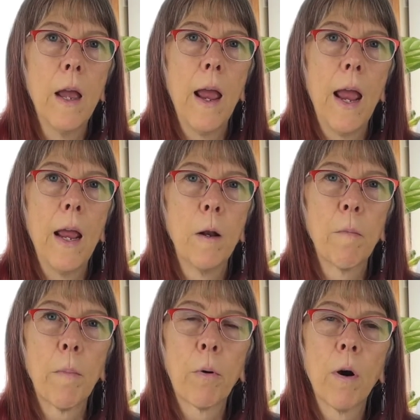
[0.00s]
And
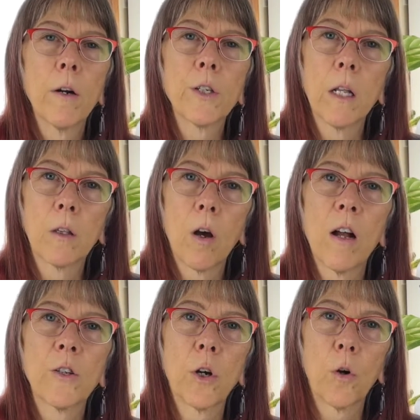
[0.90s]
my prayers and
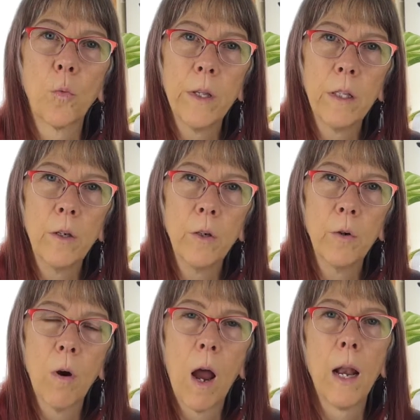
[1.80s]
thoughts are with
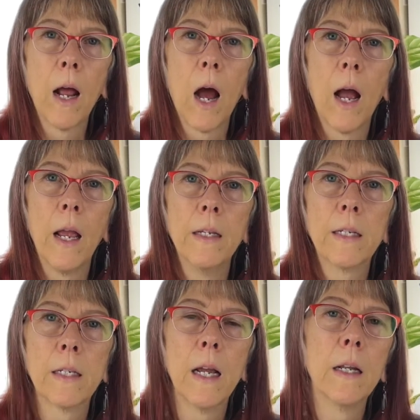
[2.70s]
you, and I
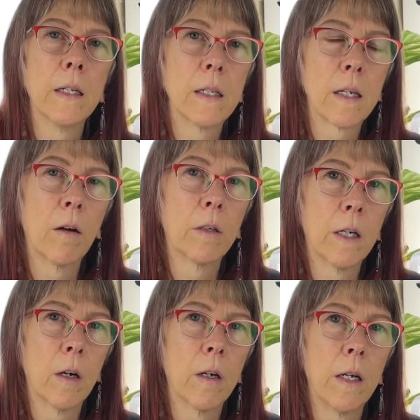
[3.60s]
stand in
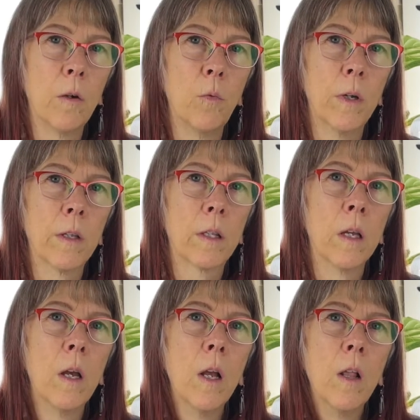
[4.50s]
solidarity with
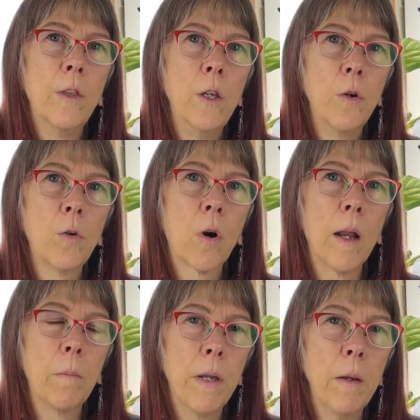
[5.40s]
the
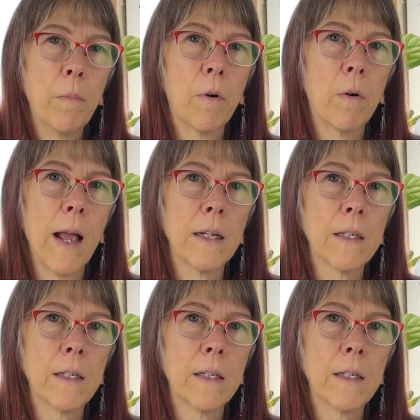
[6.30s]
Ukraine people as